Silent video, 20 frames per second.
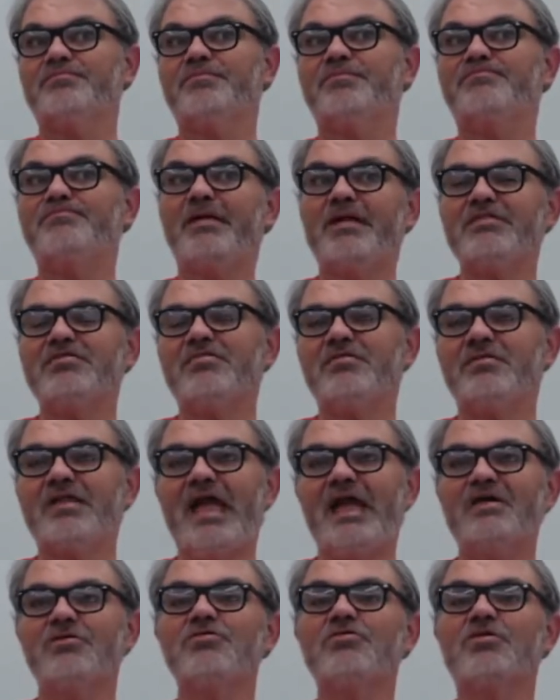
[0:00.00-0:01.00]
based on
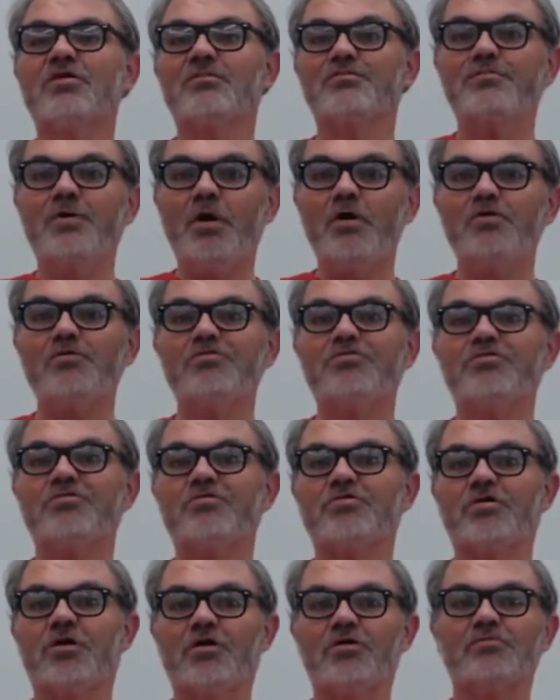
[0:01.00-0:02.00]
how you compose your
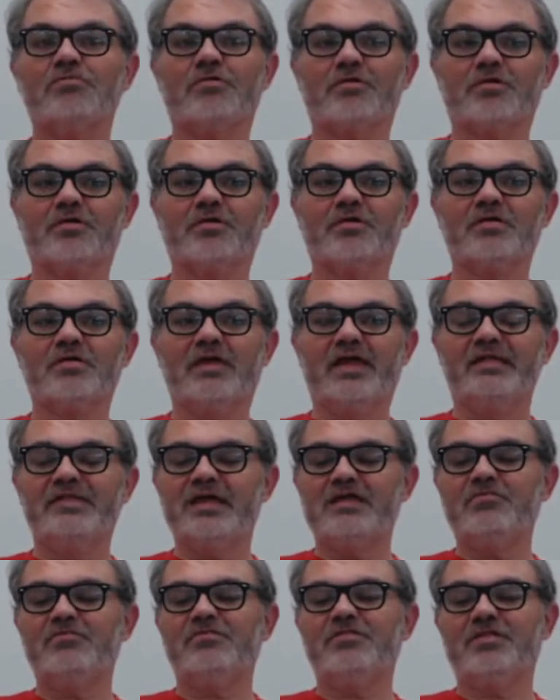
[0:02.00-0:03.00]
artwork, and
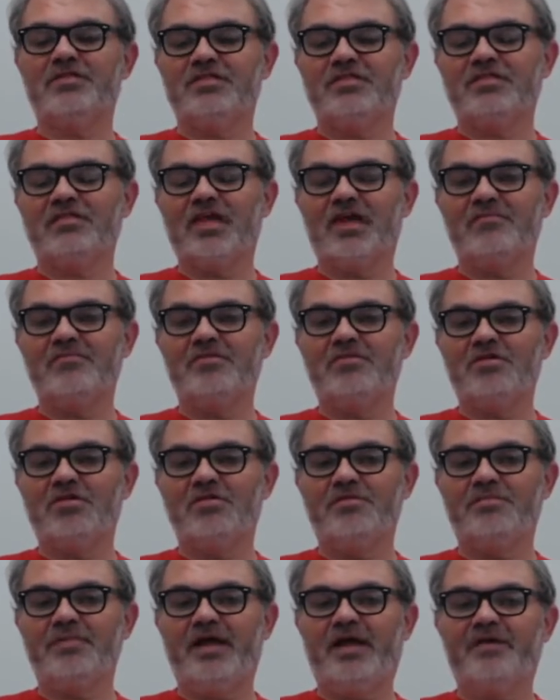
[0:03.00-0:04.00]
that's what this assignment's all
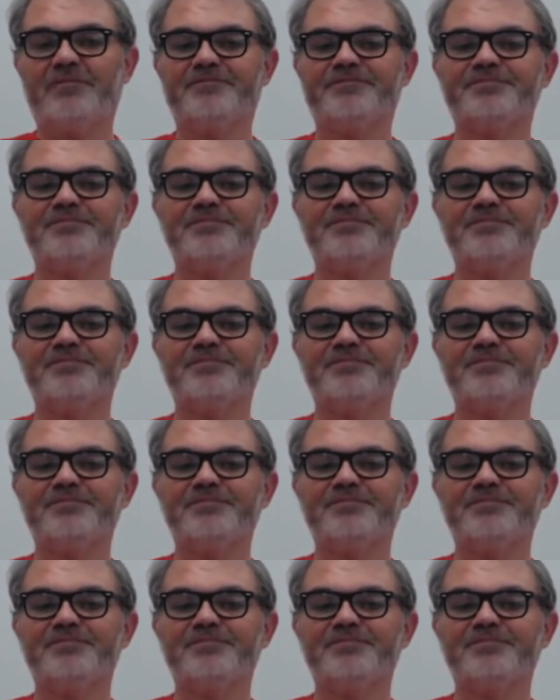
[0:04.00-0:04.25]
about.